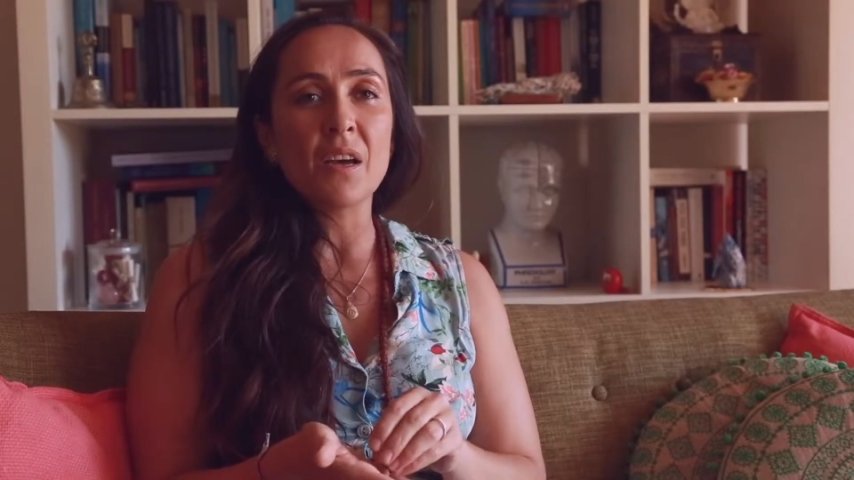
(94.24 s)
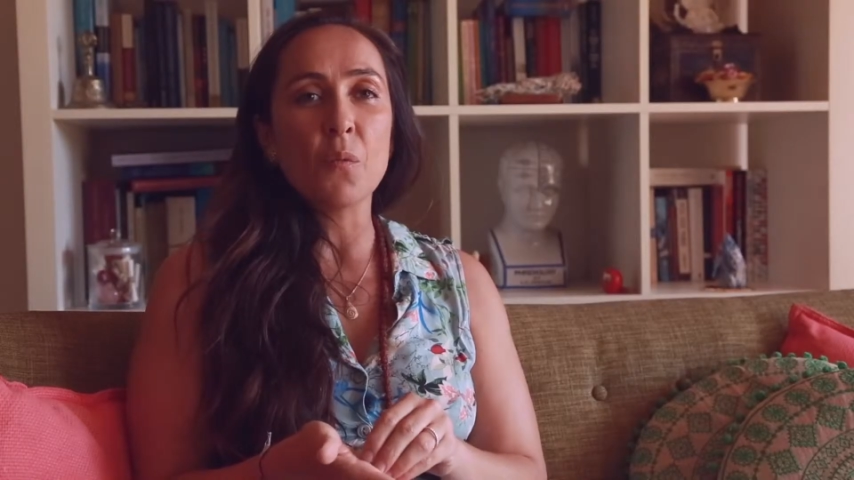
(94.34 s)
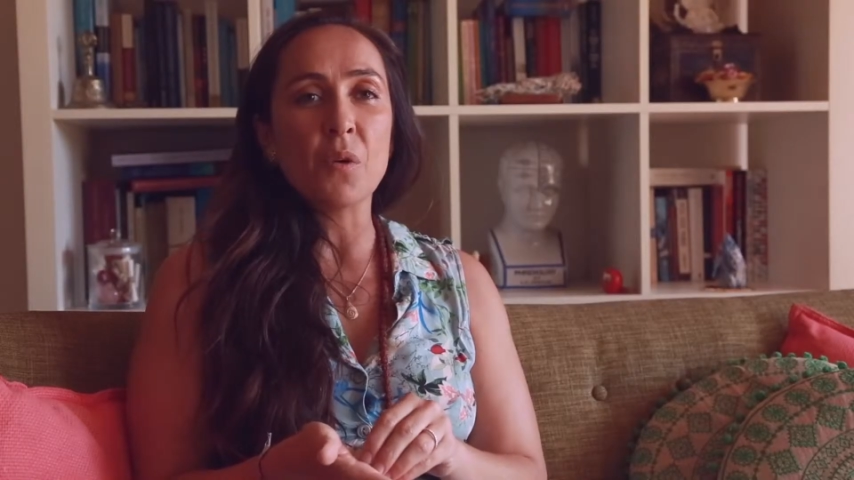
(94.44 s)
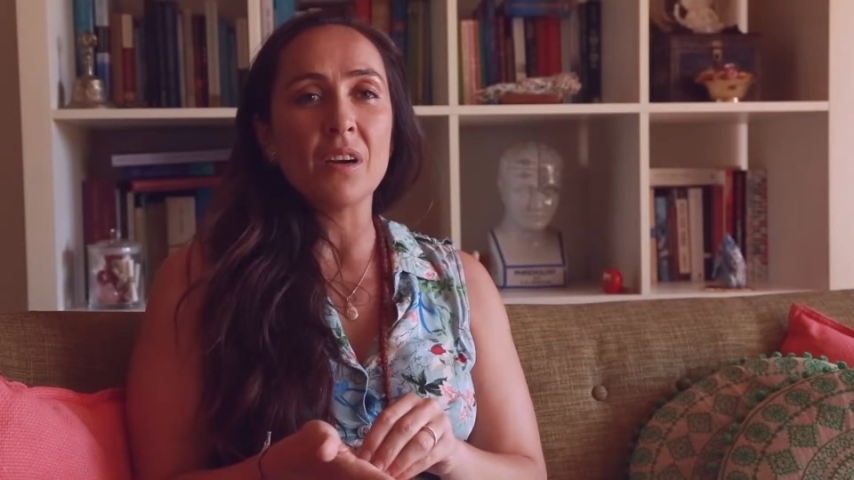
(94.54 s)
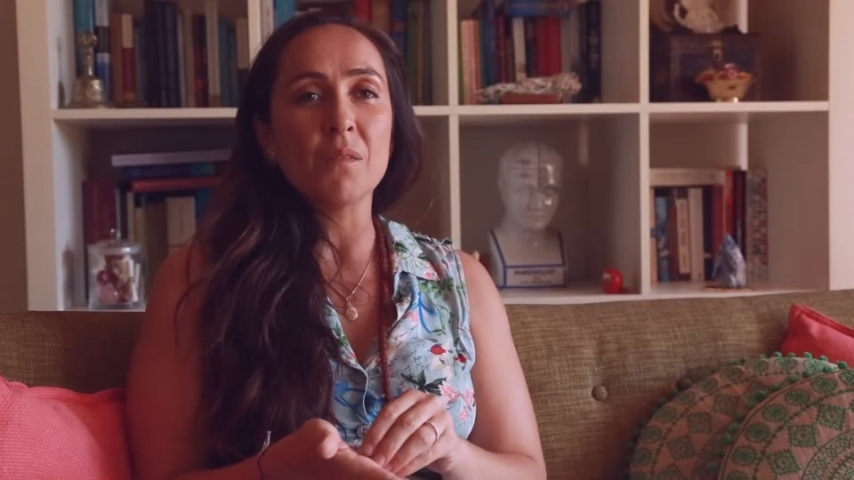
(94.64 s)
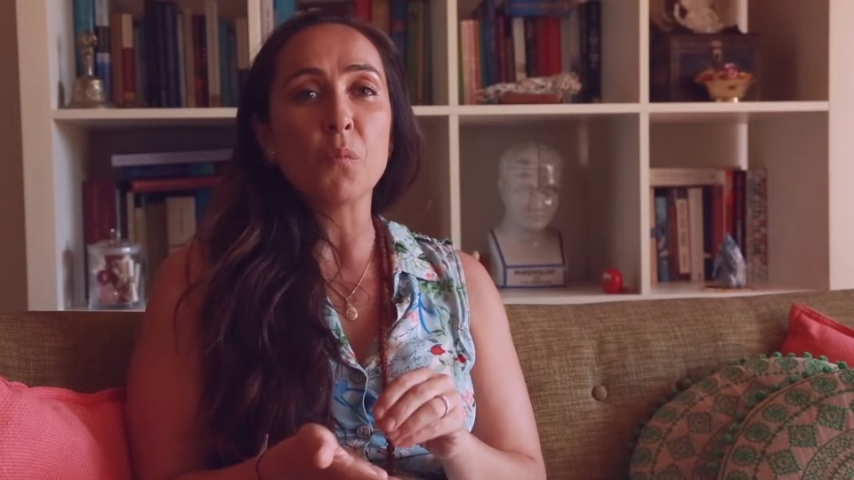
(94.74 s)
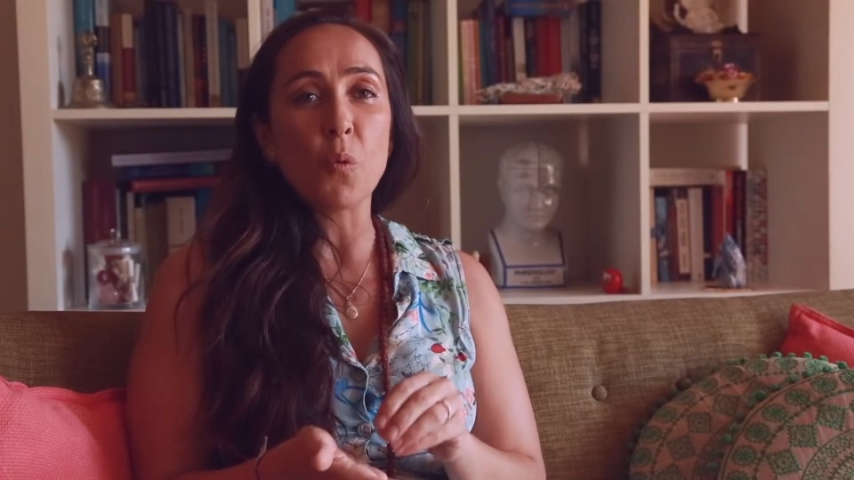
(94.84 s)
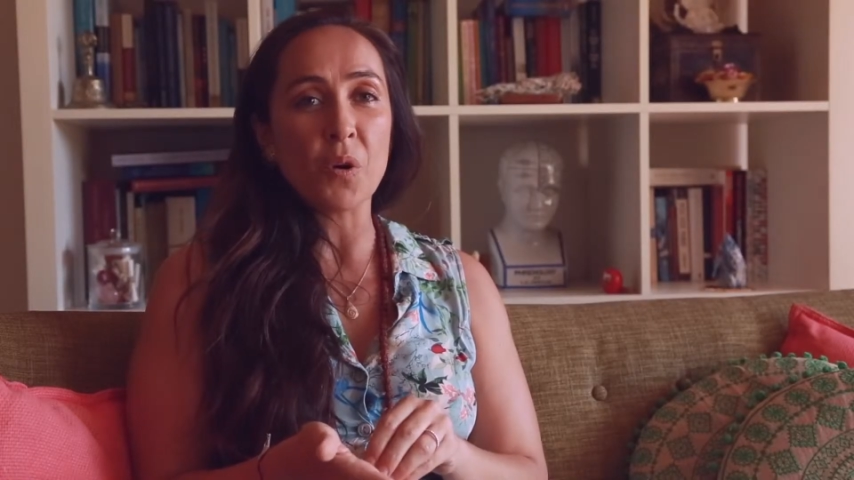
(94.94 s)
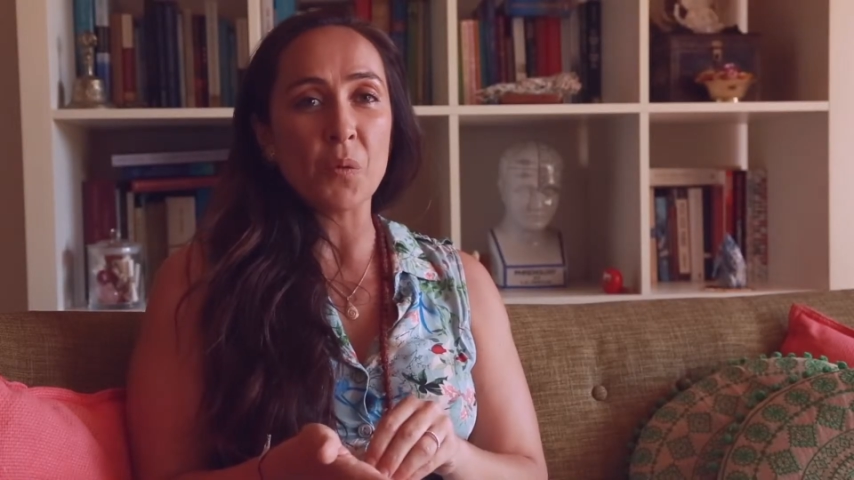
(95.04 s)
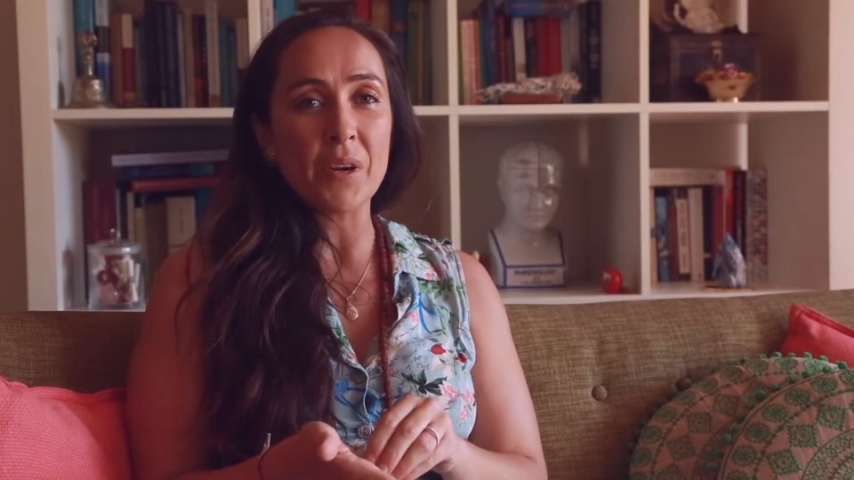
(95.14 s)
that we're
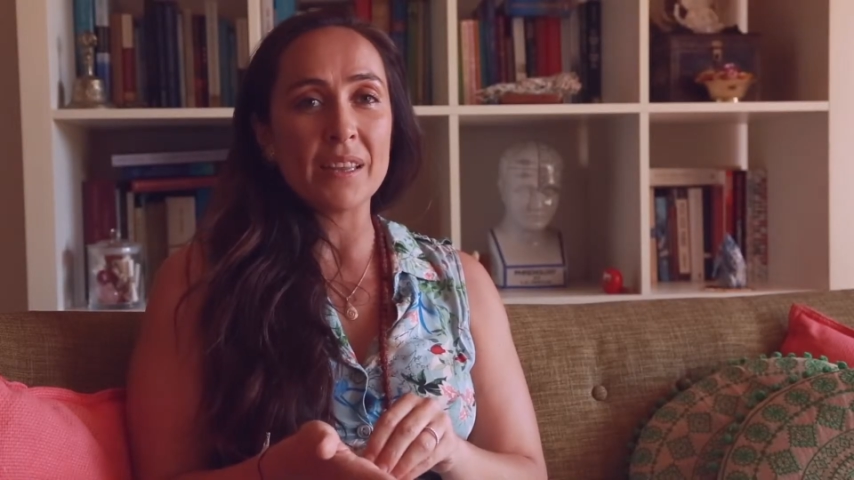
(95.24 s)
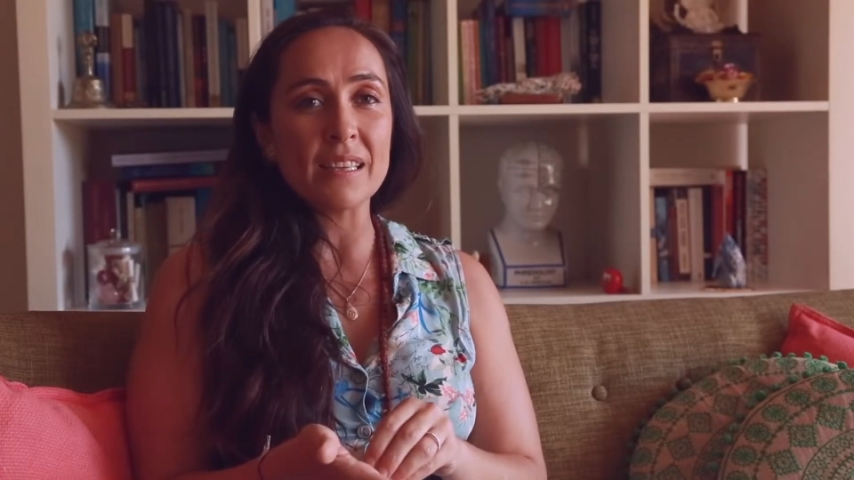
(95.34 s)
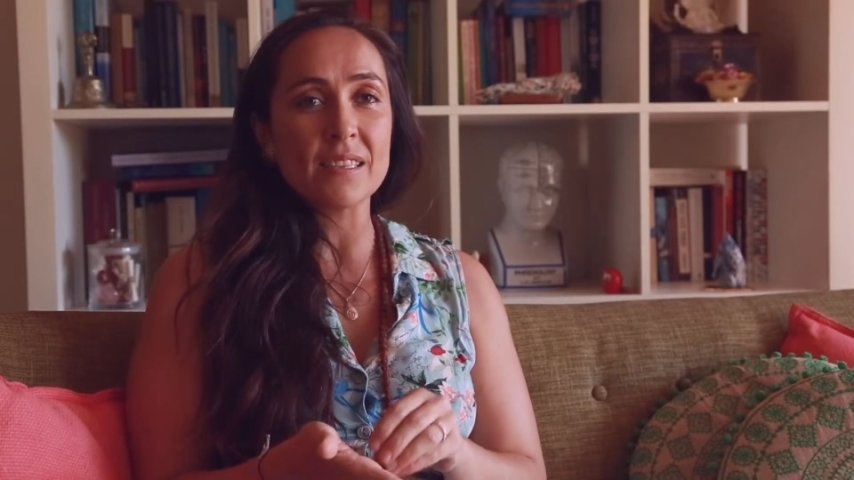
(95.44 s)
born with.